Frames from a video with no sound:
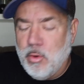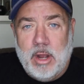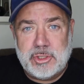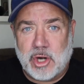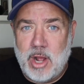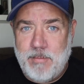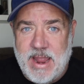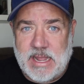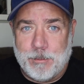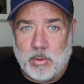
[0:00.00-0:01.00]
You own your own
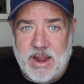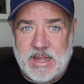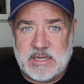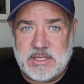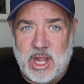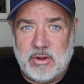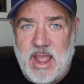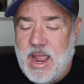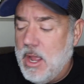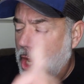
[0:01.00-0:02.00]
makeup brand,
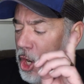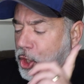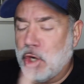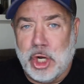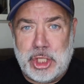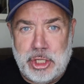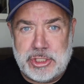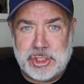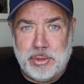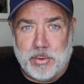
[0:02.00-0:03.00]
okay? You're a
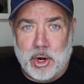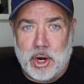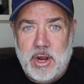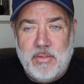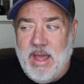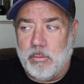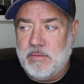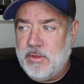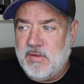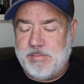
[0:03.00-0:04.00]
YouTuber that
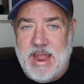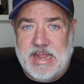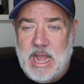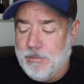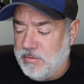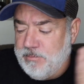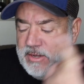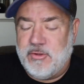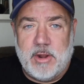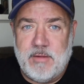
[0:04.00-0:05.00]
reviews makeup. You've been
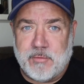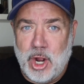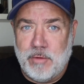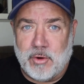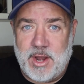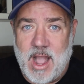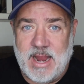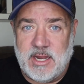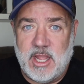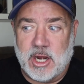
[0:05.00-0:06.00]
doing it for over
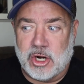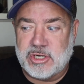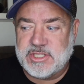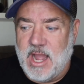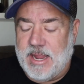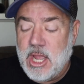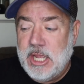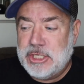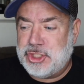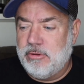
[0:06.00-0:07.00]
nine years. Like,
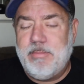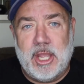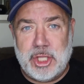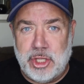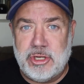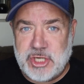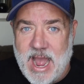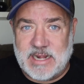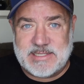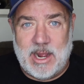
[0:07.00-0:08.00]
she would be a huge
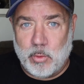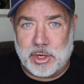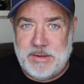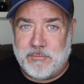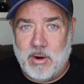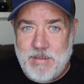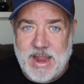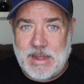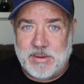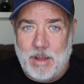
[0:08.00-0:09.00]
asset working for a
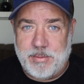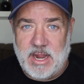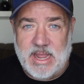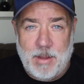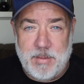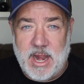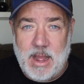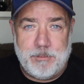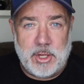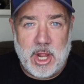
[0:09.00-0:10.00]
makeup company, coming
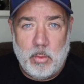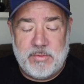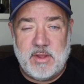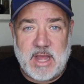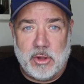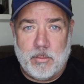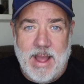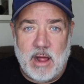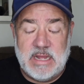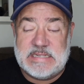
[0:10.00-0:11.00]
up, you know, with color
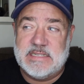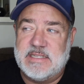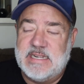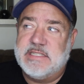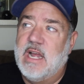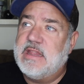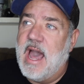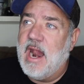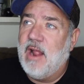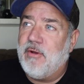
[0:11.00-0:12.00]
palettes and things like
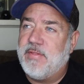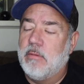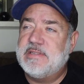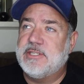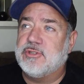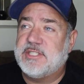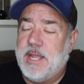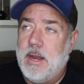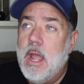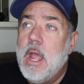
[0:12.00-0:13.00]
that. And I thought that was interesting.